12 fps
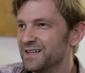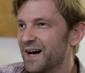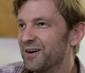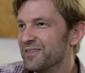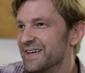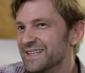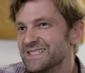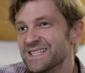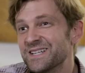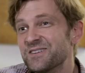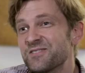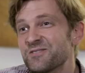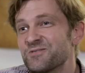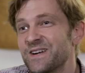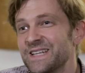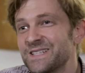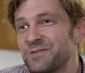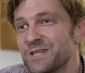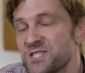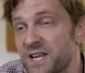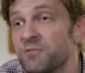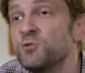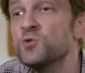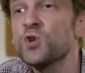Have you had any kind of... Great question.
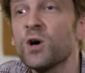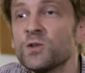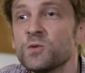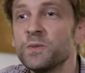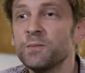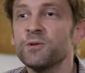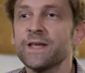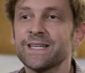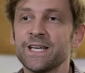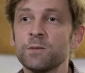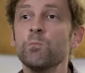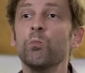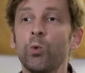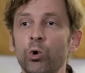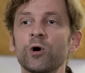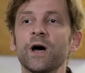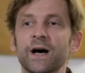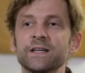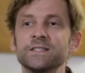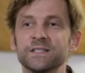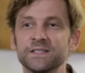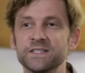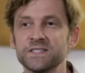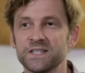Have you talked to people that get more
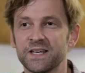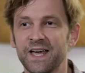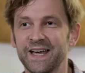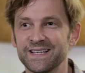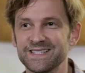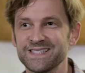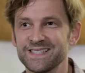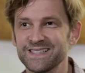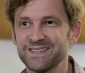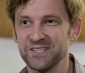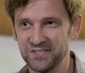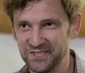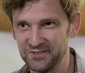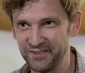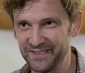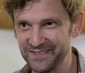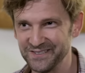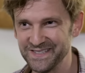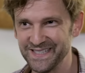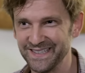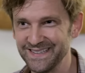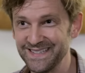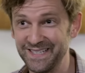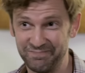idealistic as their career goes
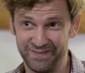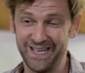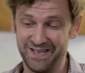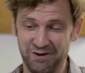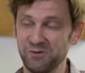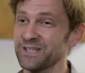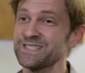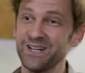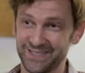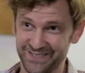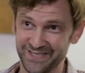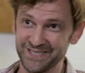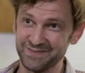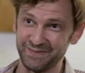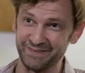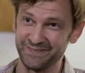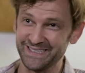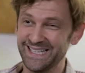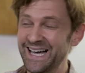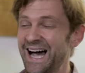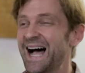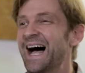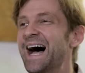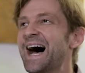on? I want to talk to those people.
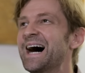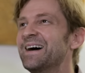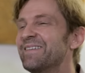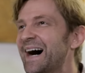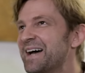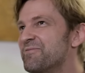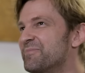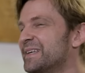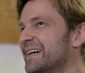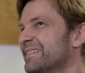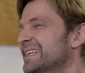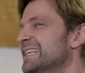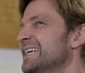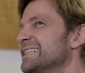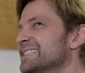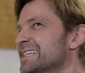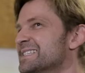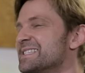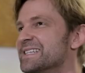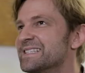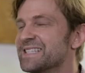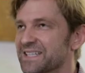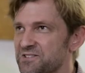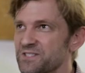I've become... It's
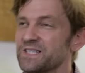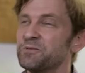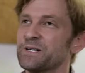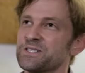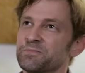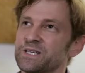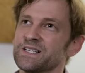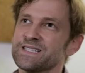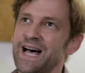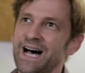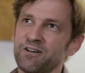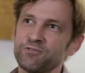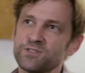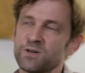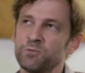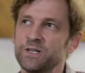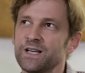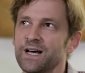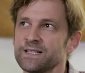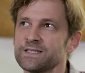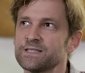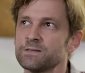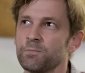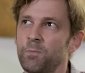an interesting question, because after we
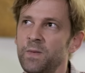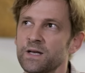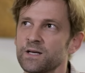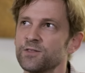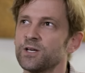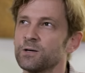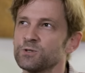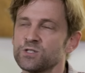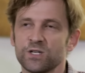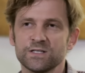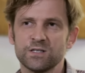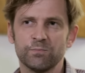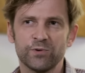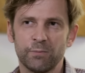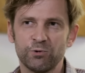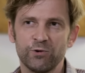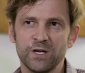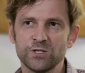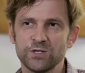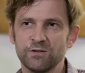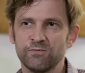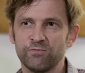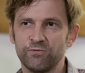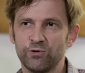last met, I think I was just in
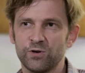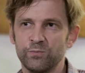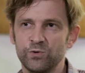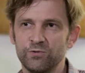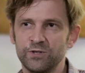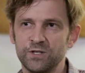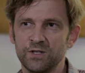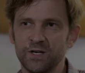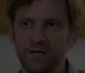preparation for a movie.